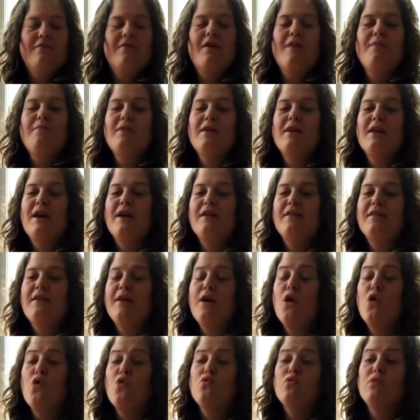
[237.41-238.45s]
They had
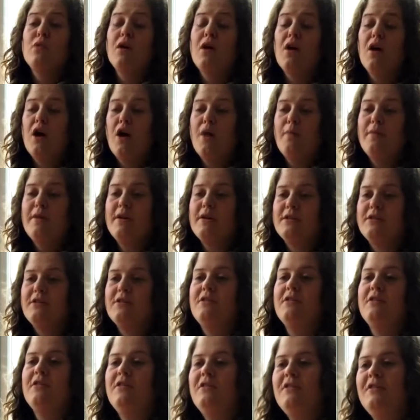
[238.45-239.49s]
their own
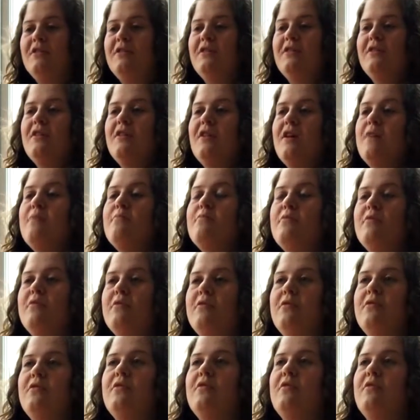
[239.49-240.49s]
harpist, and